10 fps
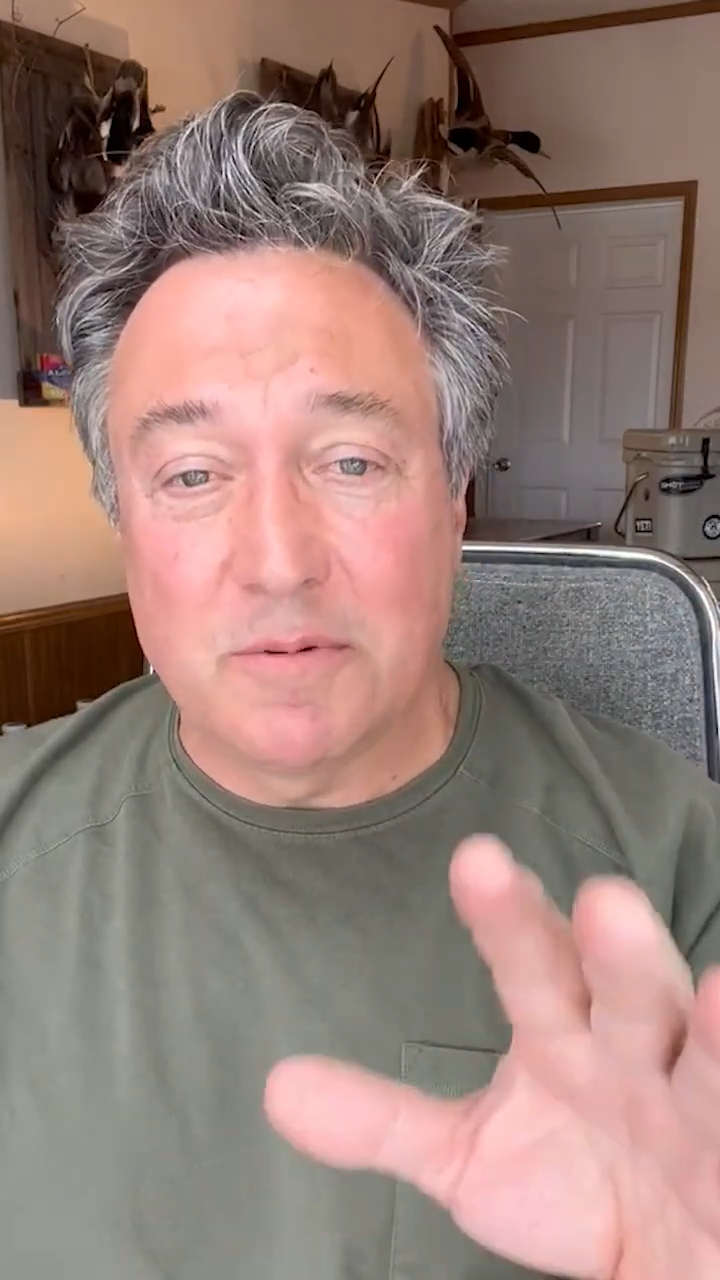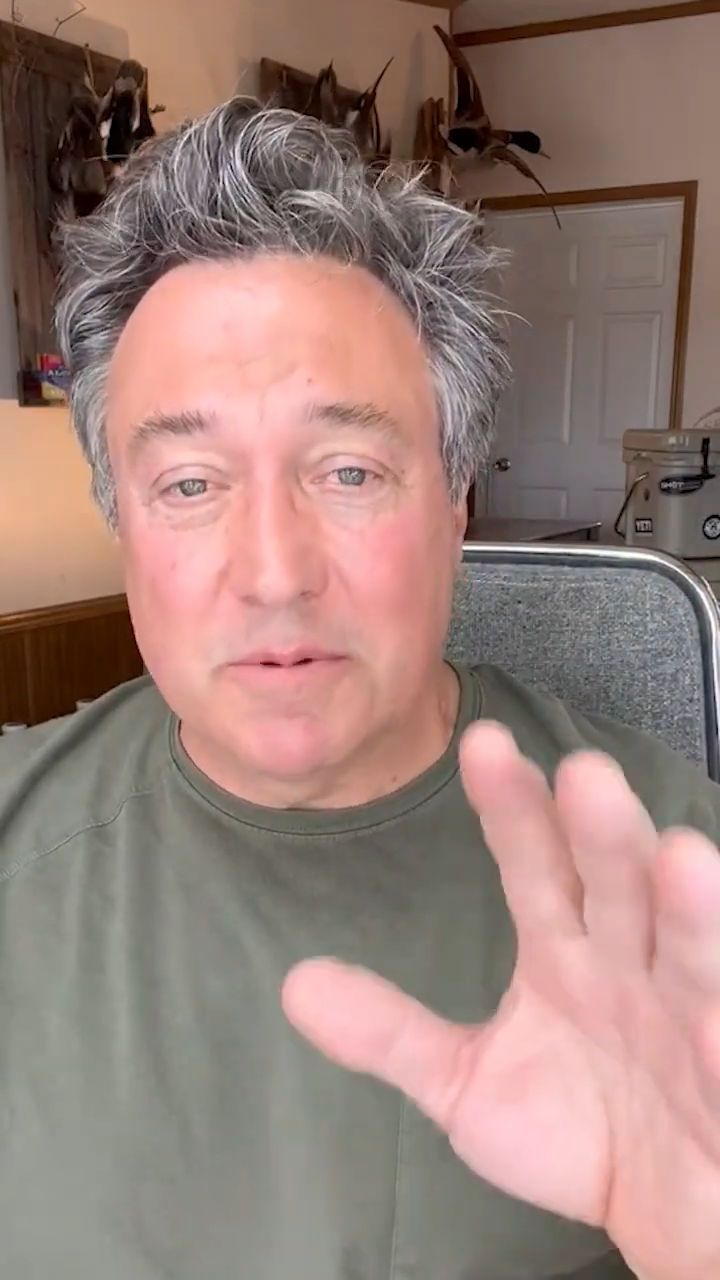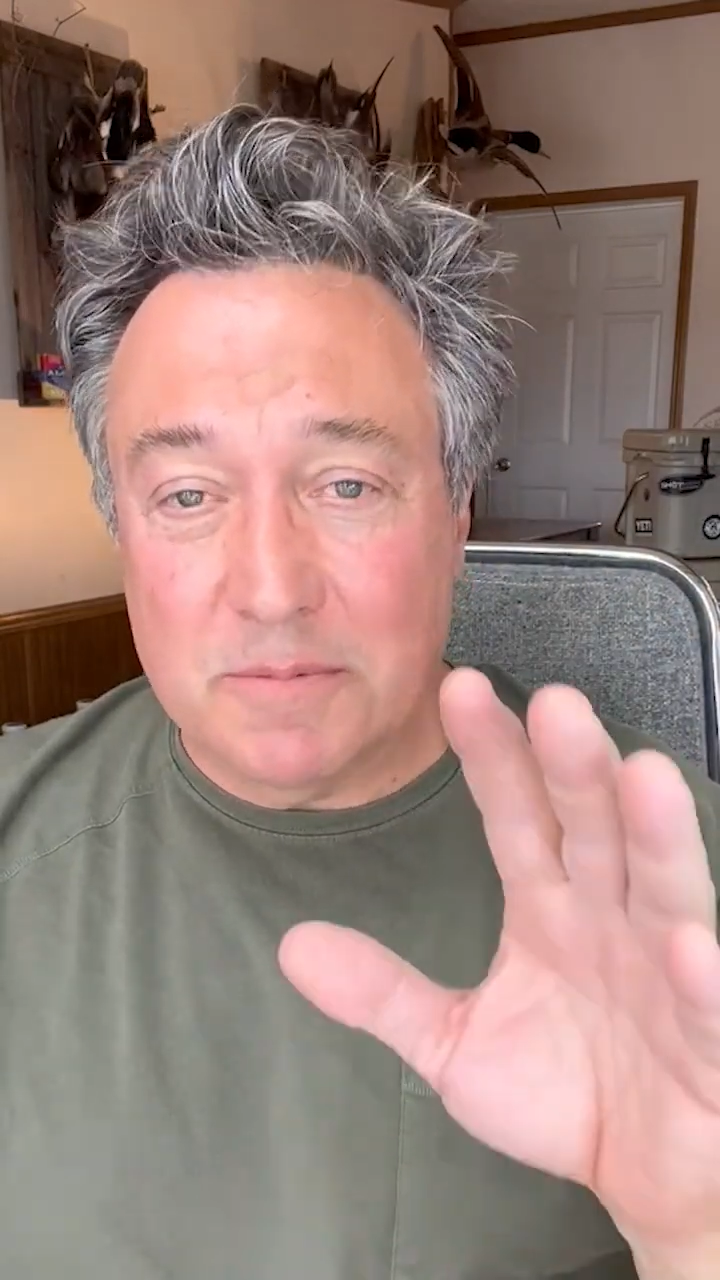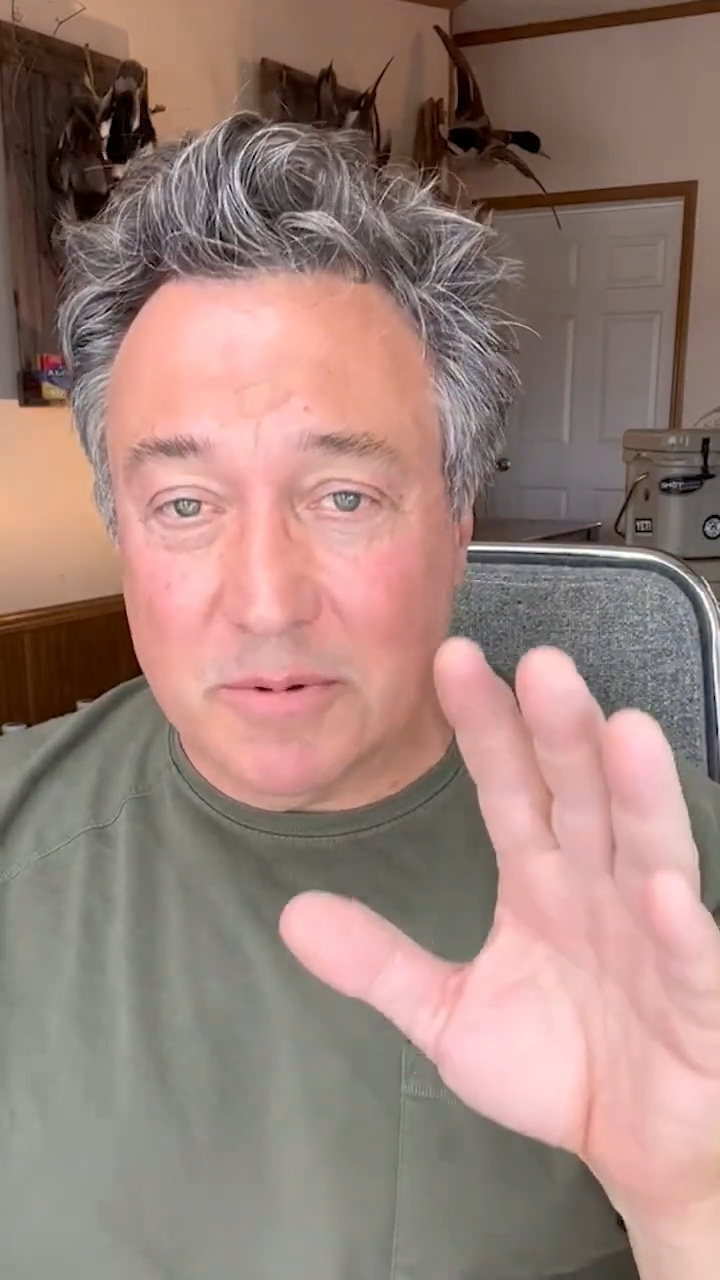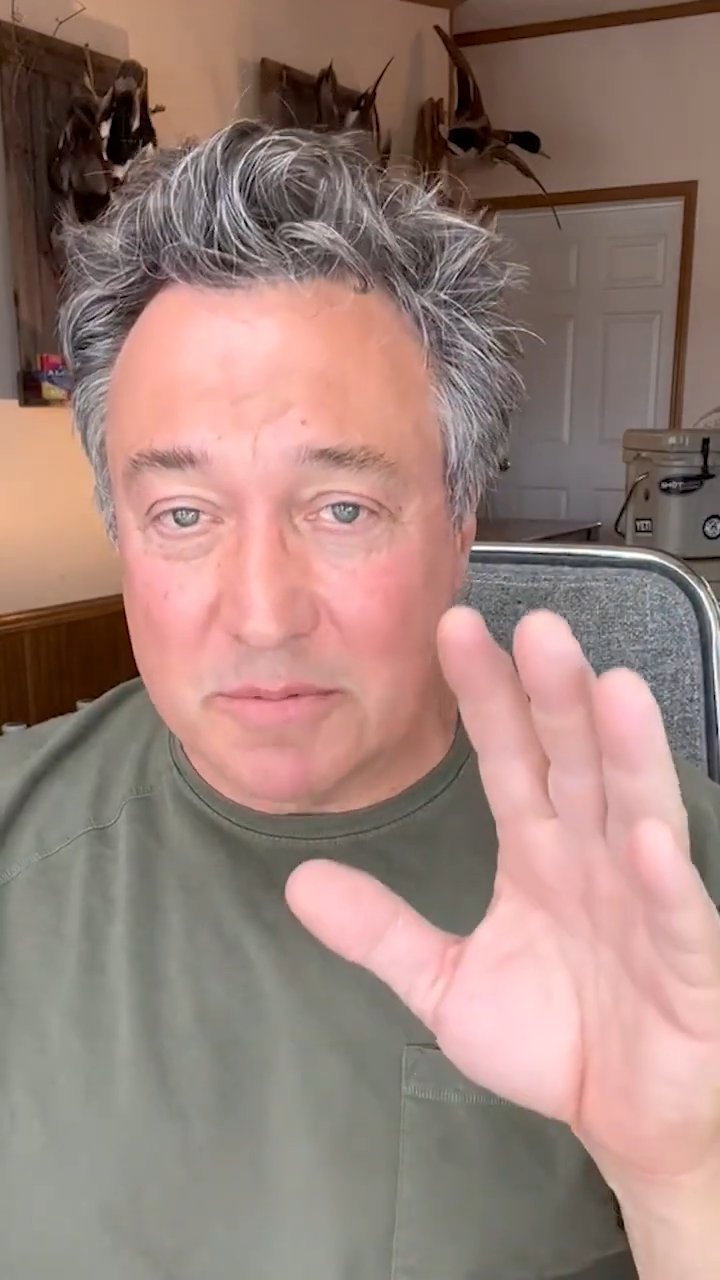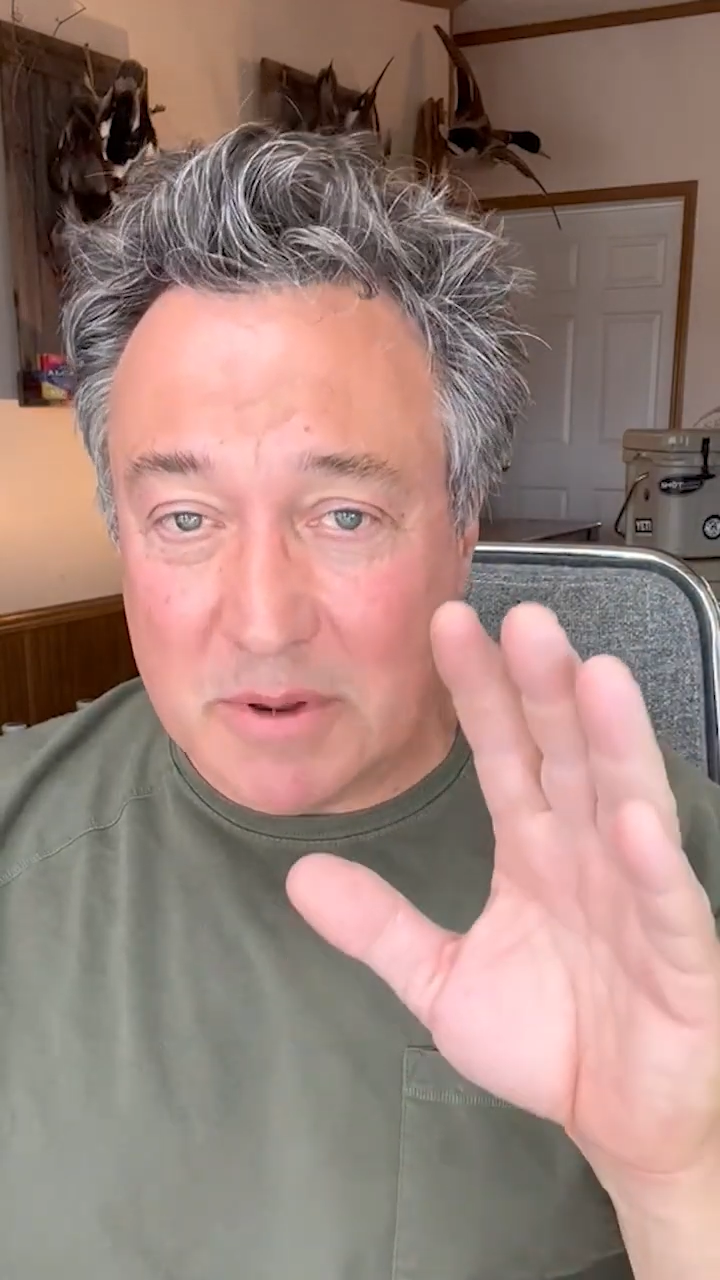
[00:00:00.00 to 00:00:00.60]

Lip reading: for people to